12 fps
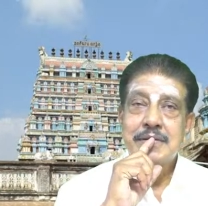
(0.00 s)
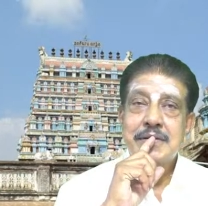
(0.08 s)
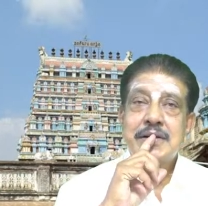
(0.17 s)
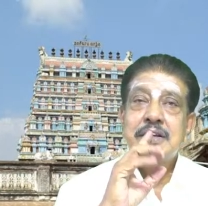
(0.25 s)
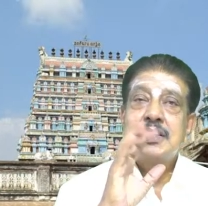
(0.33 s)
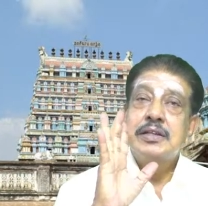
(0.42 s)

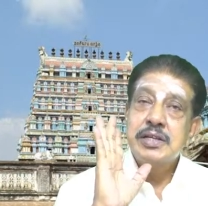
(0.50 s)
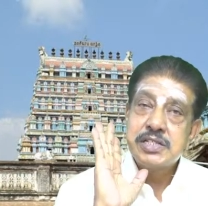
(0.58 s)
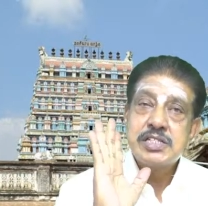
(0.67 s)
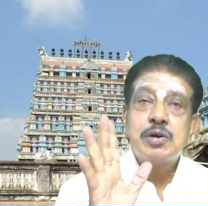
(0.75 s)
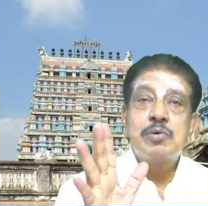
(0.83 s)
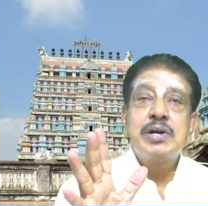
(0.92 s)
This is
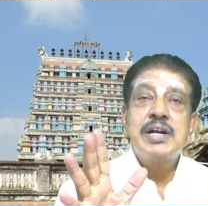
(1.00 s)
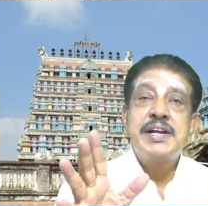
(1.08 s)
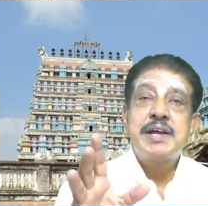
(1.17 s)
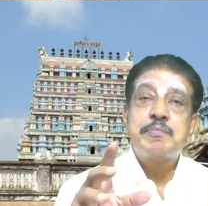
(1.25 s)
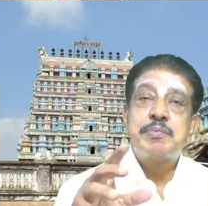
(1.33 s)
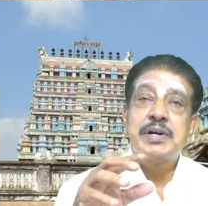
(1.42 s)
the only
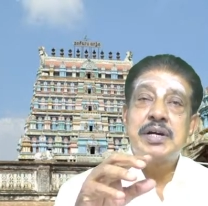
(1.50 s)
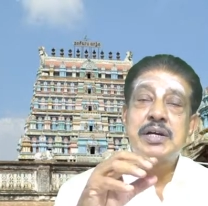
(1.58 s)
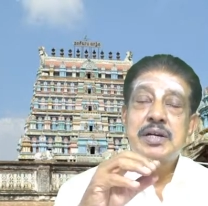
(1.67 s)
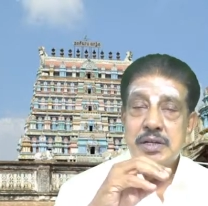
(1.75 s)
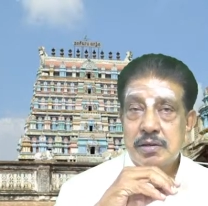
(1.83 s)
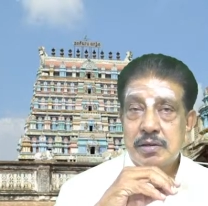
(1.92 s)
temple
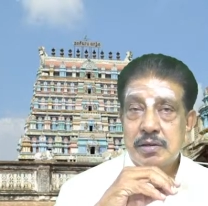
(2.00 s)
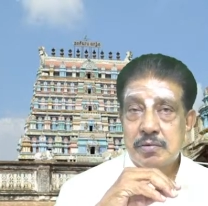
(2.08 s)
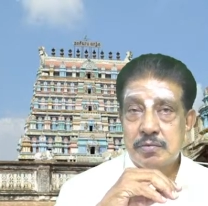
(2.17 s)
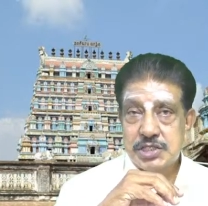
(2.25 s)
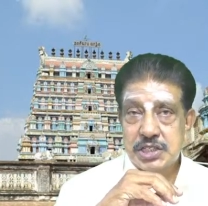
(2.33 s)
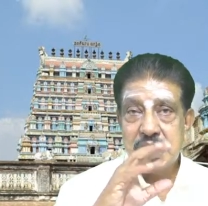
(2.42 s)
which
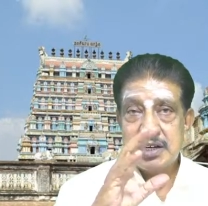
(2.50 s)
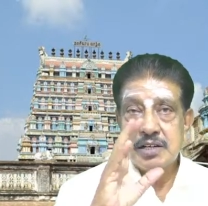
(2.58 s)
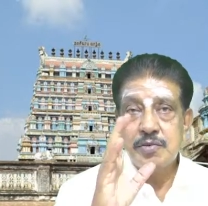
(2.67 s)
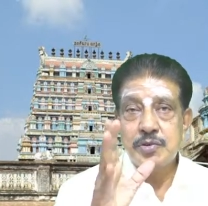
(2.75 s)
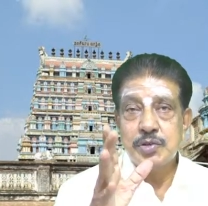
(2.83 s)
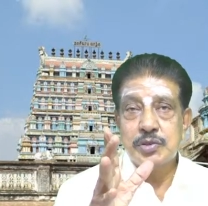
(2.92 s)
can
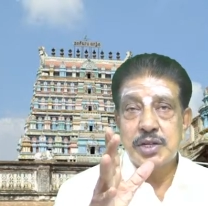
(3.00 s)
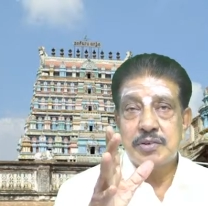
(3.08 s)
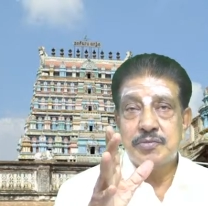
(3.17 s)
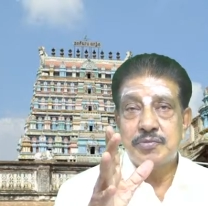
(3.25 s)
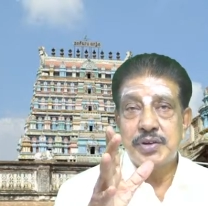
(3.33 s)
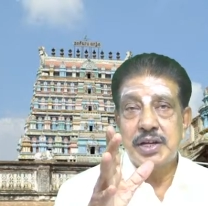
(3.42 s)
give you that
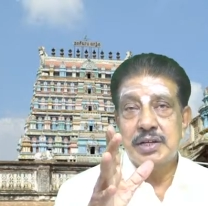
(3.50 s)
feel.